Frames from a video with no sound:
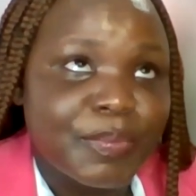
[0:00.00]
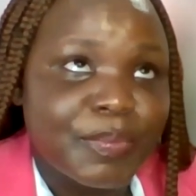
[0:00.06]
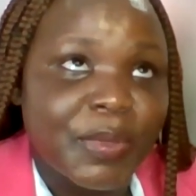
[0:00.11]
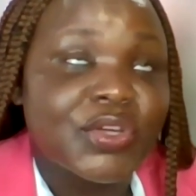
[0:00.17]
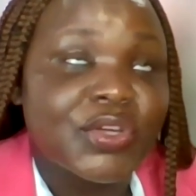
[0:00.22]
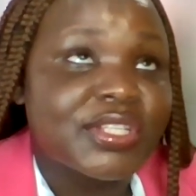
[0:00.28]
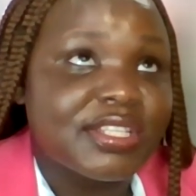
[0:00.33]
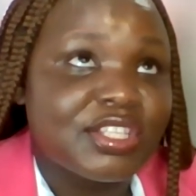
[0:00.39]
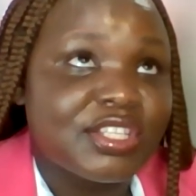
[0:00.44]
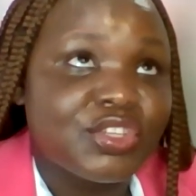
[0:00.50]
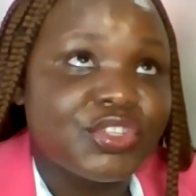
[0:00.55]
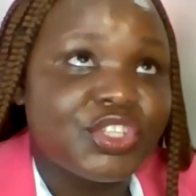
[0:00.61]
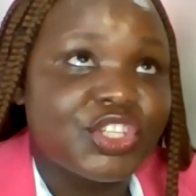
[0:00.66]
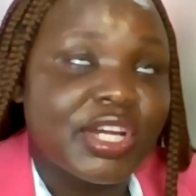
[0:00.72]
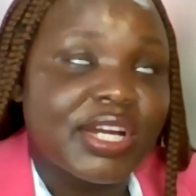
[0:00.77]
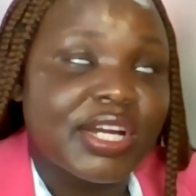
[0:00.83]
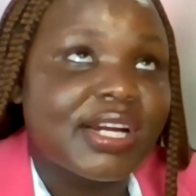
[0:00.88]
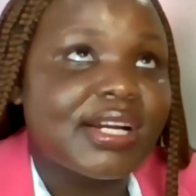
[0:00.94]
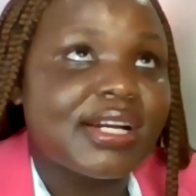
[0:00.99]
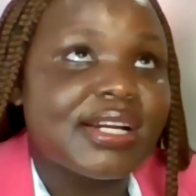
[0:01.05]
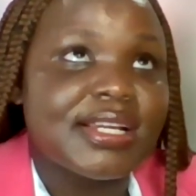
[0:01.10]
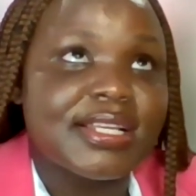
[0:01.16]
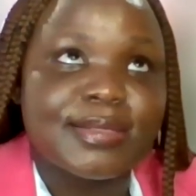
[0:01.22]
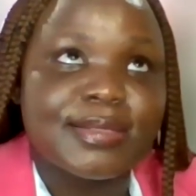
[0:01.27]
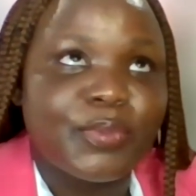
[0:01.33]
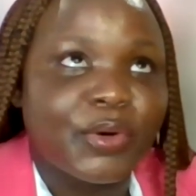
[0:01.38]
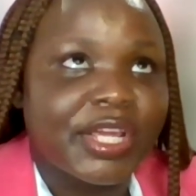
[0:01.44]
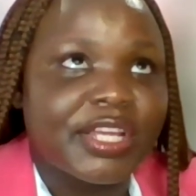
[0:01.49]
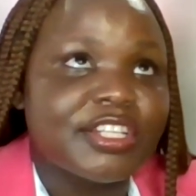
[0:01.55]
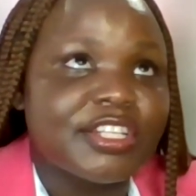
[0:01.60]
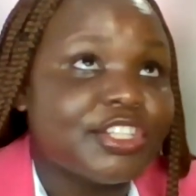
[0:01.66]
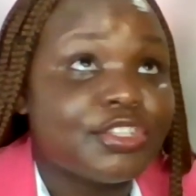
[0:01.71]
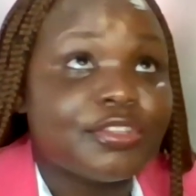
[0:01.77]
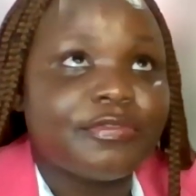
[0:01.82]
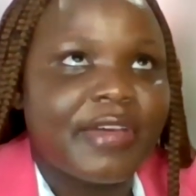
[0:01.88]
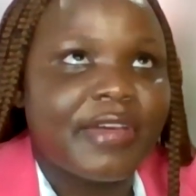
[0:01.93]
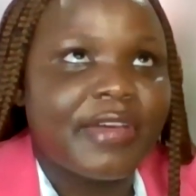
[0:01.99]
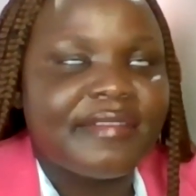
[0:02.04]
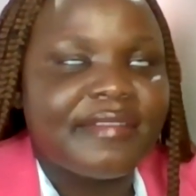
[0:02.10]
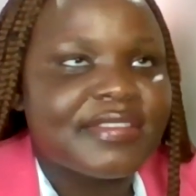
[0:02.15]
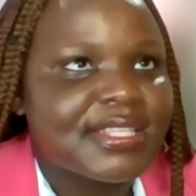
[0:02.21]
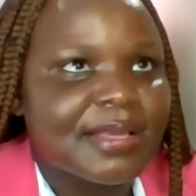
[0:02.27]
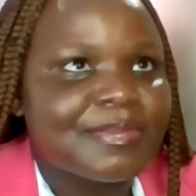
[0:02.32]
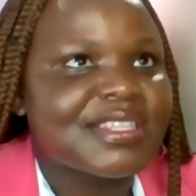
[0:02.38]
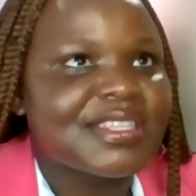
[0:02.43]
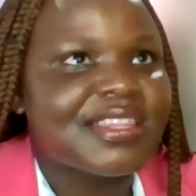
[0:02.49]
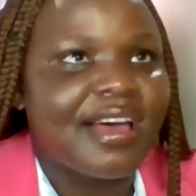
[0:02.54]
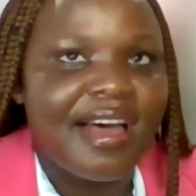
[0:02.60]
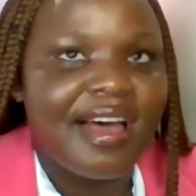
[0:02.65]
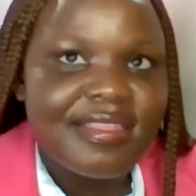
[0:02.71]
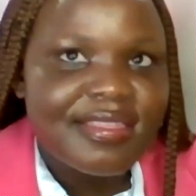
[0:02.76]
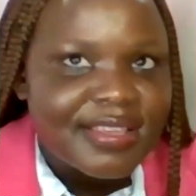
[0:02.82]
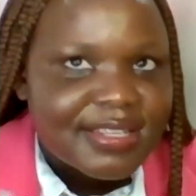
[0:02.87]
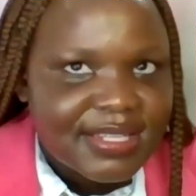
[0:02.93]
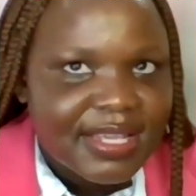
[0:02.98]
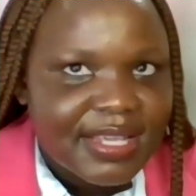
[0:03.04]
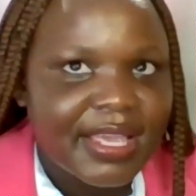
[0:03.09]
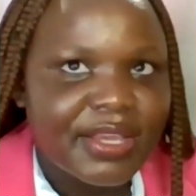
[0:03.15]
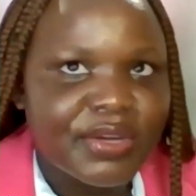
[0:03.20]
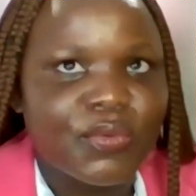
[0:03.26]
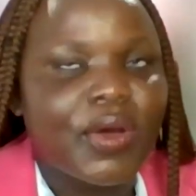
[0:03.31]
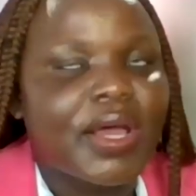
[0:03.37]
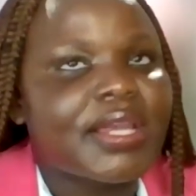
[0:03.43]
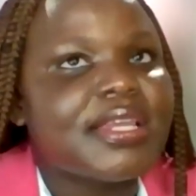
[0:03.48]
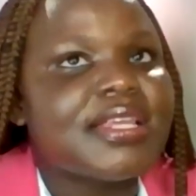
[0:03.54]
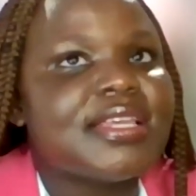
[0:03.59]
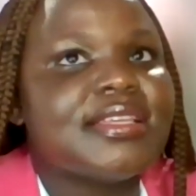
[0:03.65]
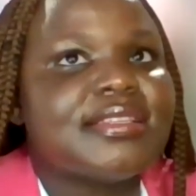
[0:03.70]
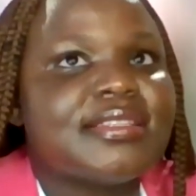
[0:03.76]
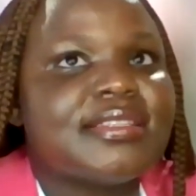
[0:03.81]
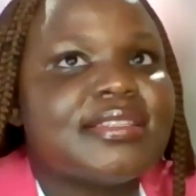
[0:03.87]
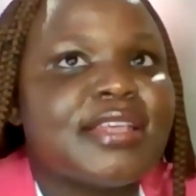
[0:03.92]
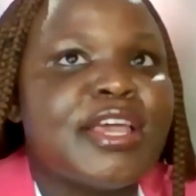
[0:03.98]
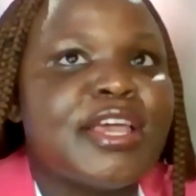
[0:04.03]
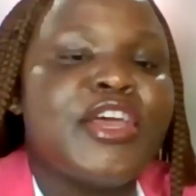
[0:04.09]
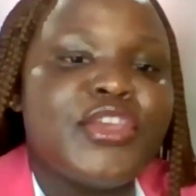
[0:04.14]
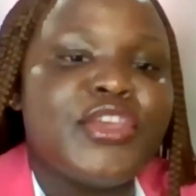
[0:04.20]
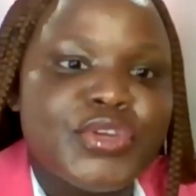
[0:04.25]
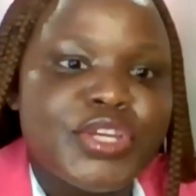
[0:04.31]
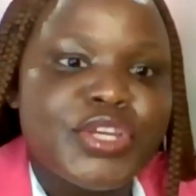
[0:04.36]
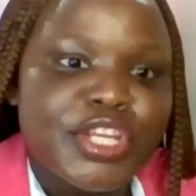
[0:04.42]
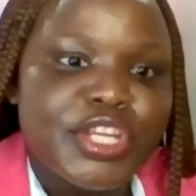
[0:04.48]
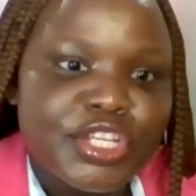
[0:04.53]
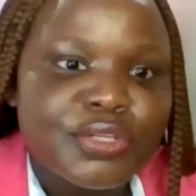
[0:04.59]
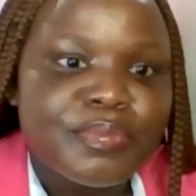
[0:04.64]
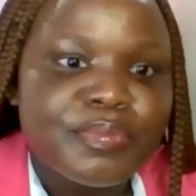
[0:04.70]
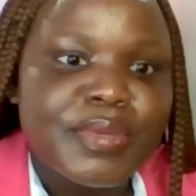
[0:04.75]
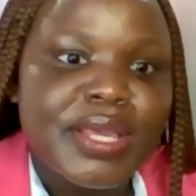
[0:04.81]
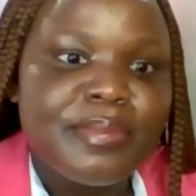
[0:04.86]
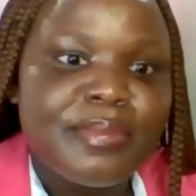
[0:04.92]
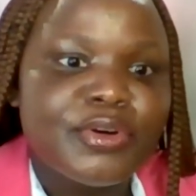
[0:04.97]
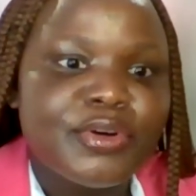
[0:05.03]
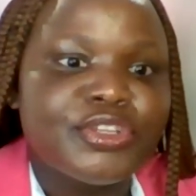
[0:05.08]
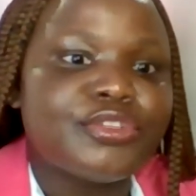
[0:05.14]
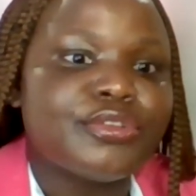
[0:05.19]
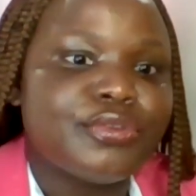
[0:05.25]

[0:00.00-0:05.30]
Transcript: because it's two-tier, it's broken into 5 steps. The other second one is you need to be able